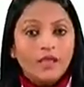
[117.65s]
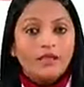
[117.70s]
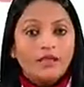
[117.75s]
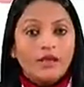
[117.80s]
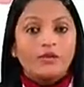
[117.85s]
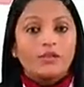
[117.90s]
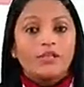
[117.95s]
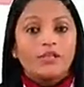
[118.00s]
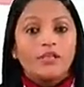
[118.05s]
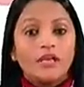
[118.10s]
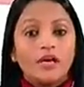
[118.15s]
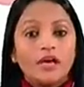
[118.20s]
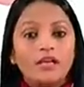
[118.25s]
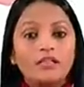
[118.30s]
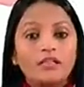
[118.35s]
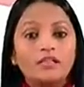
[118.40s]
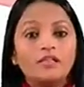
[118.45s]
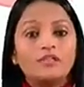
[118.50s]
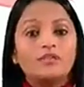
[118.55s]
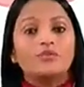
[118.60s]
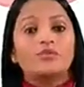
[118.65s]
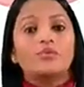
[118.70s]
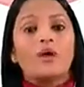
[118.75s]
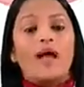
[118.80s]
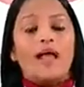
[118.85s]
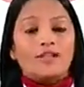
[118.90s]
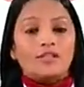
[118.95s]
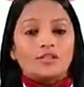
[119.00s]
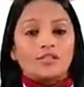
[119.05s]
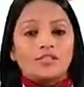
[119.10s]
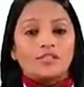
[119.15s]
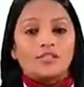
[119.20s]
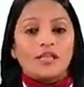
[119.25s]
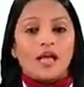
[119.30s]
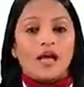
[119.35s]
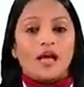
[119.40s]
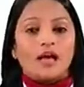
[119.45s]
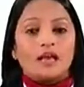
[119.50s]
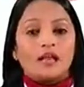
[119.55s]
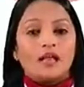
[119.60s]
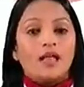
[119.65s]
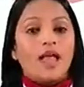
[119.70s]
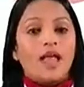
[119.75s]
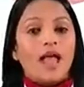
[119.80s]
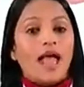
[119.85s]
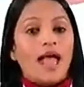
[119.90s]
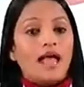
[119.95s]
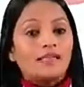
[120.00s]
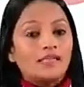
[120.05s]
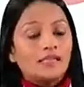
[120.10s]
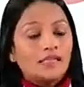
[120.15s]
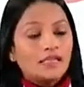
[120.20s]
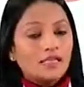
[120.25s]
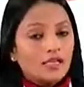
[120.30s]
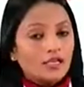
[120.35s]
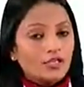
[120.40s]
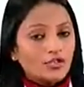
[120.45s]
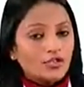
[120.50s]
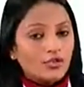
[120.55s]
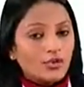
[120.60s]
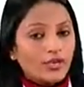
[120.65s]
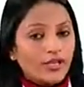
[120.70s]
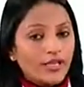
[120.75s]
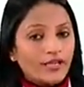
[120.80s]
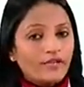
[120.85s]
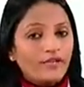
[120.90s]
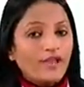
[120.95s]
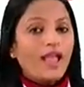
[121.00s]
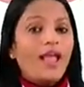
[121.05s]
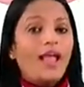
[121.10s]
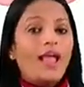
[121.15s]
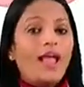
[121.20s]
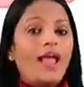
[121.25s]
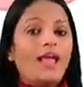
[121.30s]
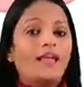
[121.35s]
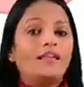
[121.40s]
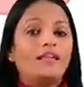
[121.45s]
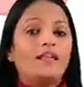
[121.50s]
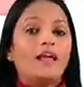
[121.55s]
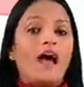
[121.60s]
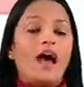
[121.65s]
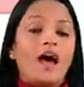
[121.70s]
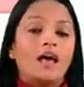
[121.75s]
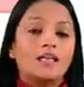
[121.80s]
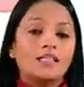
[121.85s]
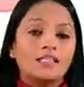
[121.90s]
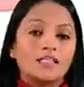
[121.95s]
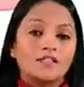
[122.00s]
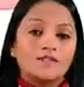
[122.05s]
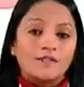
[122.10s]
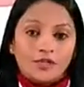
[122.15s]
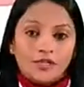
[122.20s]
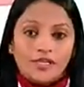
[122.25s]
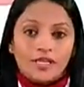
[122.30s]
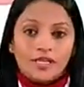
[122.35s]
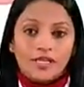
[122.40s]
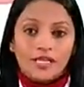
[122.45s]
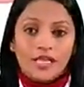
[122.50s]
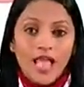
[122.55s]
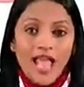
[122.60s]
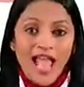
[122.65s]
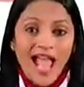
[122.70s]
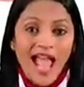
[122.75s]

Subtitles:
Now, here the two actions are as he turns to leave and ask for the key.